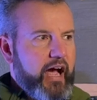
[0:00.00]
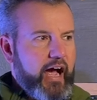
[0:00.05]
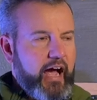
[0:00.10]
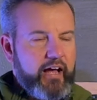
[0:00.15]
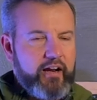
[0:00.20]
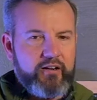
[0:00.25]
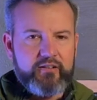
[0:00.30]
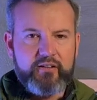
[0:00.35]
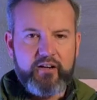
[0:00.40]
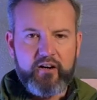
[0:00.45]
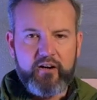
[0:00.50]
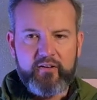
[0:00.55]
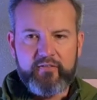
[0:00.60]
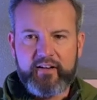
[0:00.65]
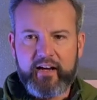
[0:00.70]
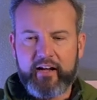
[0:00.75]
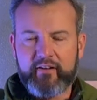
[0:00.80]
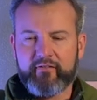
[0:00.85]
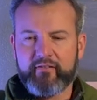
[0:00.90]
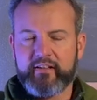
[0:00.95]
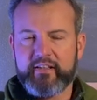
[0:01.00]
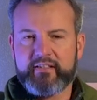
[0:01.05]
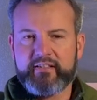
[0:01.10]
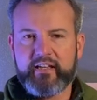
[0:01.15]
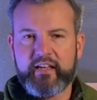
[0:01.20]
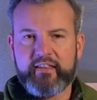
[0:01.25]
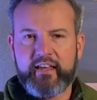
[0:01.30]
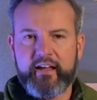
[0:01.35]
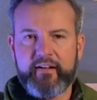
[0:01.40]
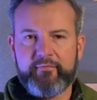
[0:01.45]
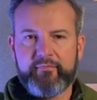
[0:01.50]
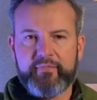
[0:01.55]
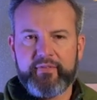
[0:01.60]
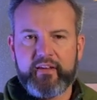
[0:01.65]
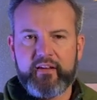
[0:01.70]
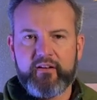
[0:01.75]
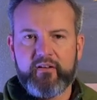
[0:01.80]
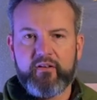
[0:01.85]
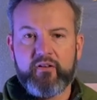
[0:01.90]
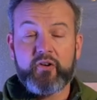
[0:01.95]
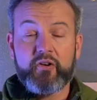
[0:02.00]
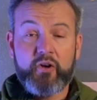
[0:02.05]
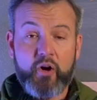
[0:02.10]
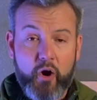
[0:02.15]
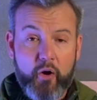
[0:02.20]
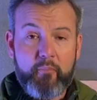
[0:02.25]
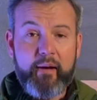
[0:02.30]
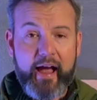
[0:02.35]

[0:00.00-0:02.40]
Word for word: I don't know if God really said that. Go